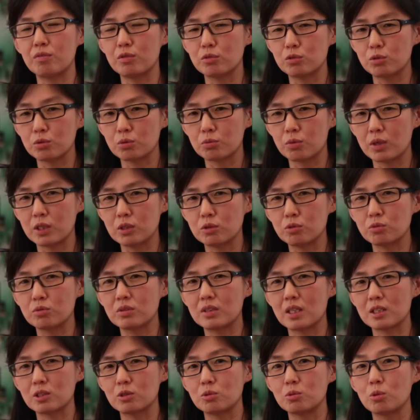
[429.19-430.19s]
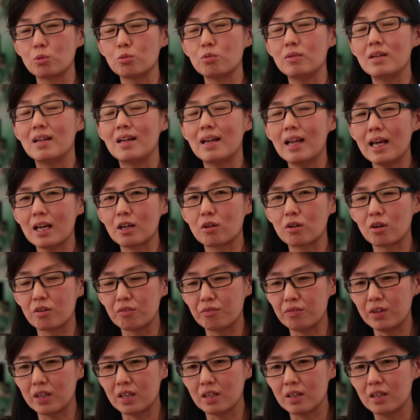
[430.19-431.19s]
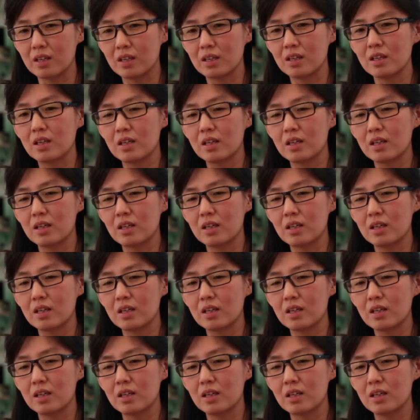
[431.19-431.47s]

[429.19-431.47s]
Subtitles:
If you do want to, there's no lack of it.